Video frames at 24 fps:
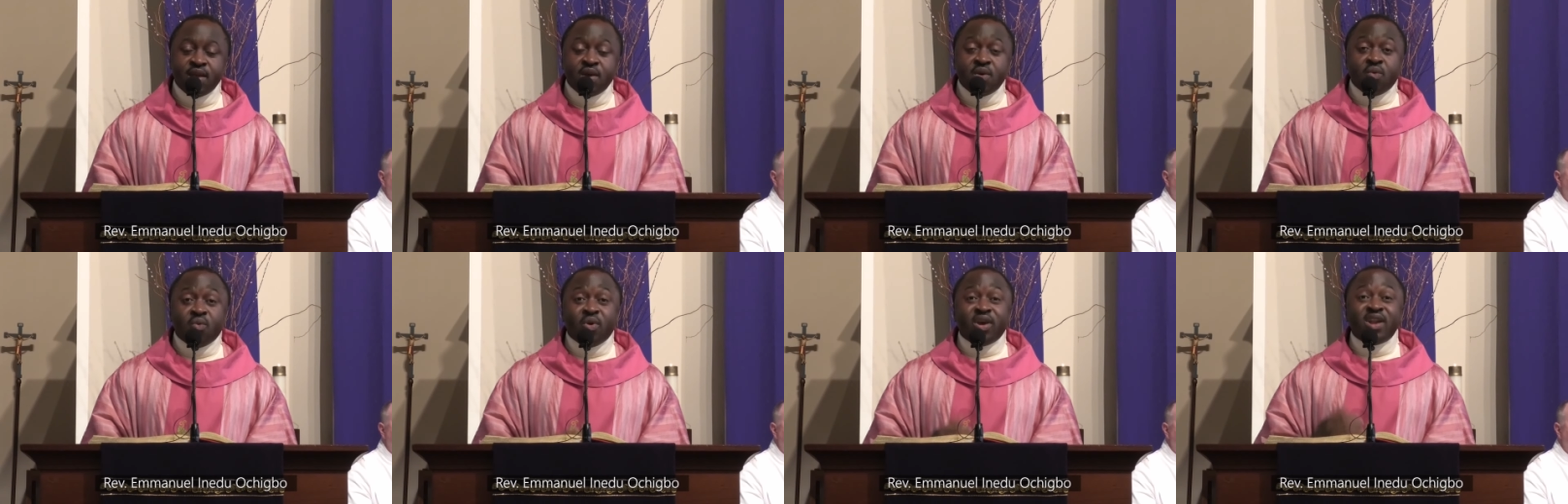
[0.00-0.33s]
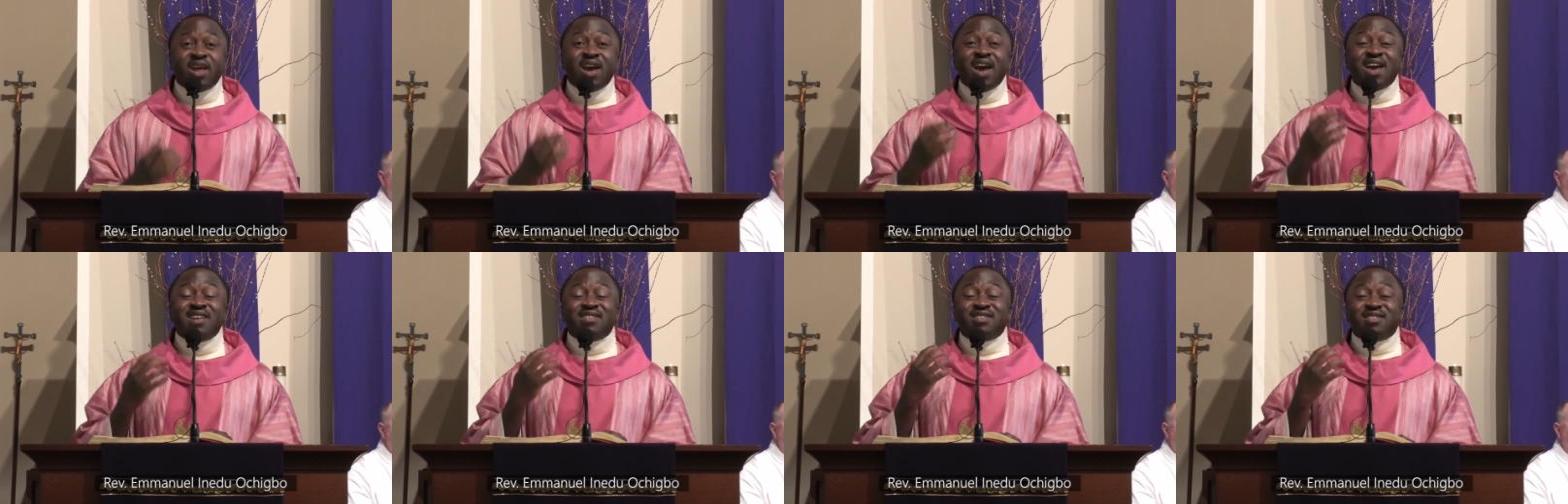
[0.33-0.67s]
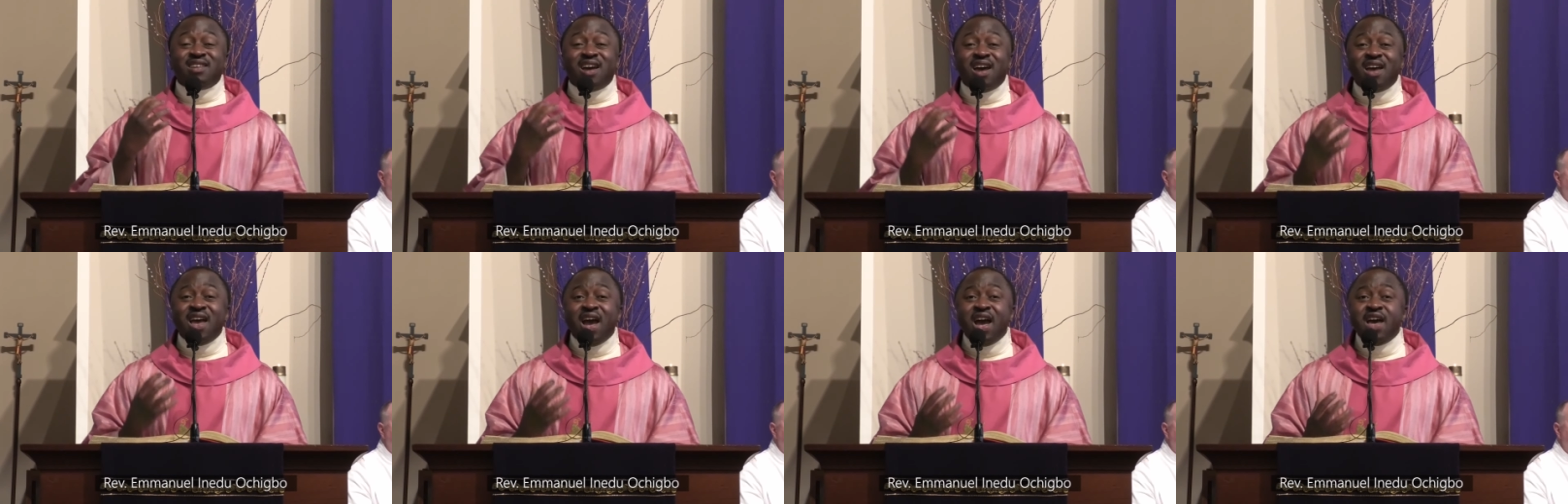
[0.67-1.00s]
When
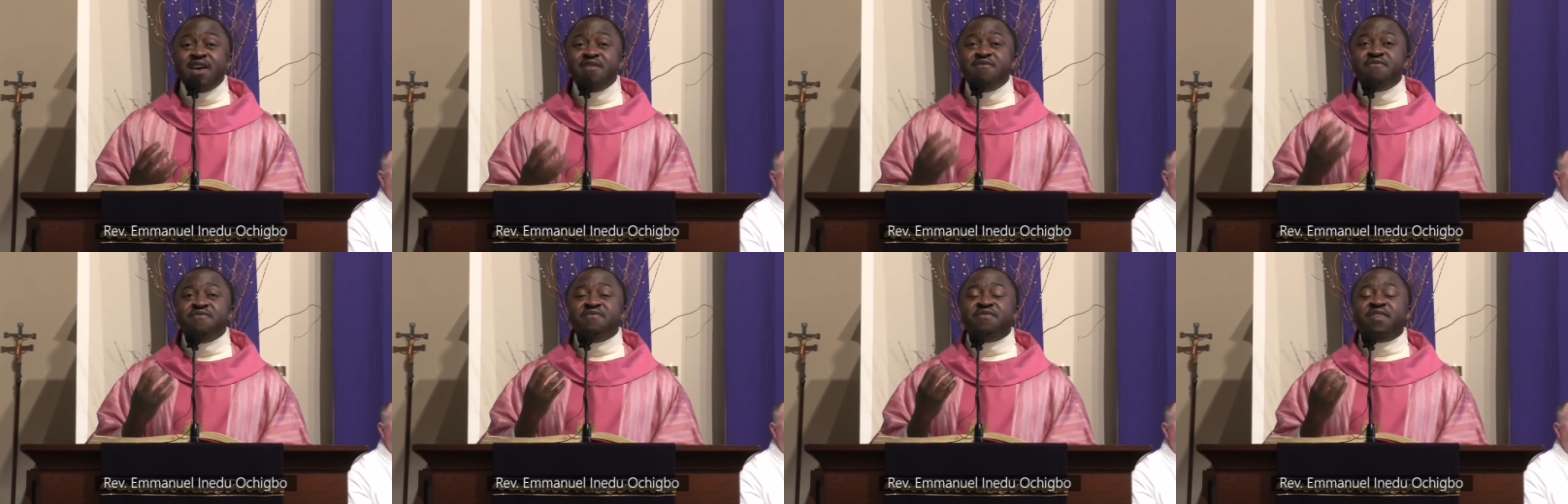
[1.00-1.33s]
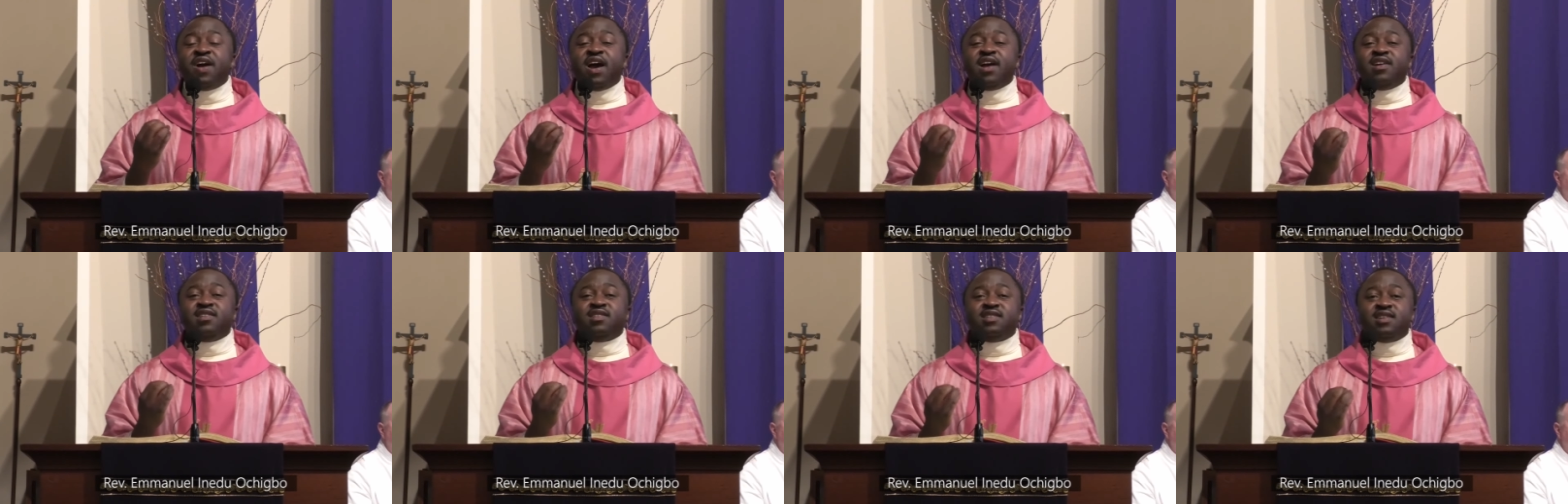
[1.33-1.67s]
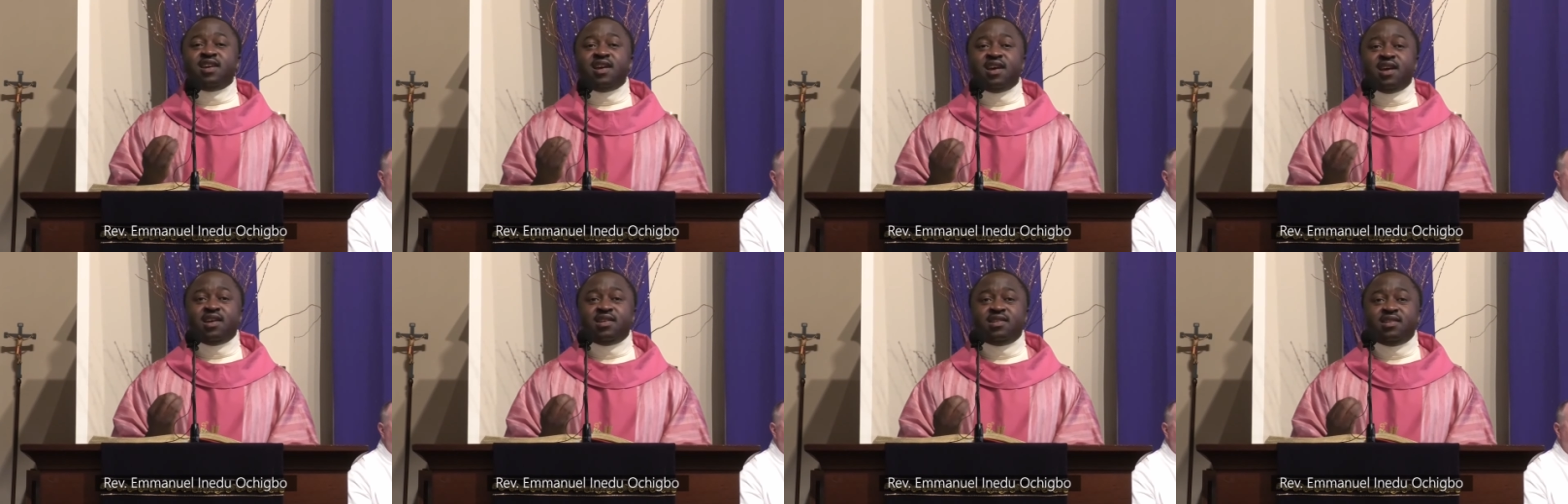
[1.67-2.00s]
Isaiah
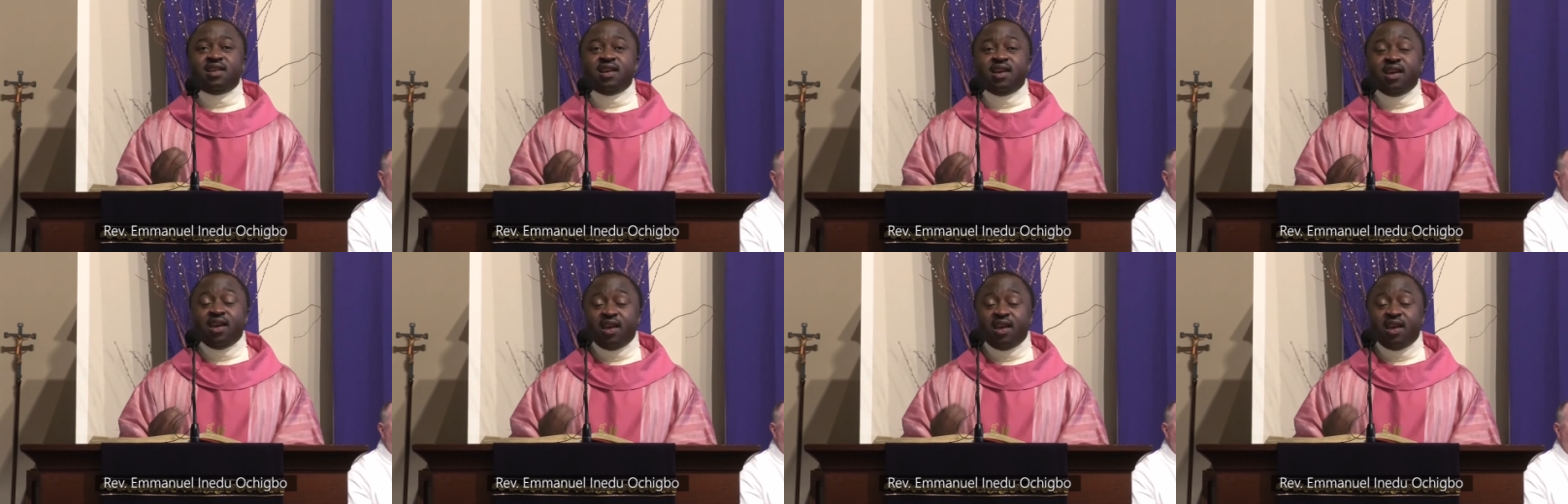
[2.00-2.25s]
invited the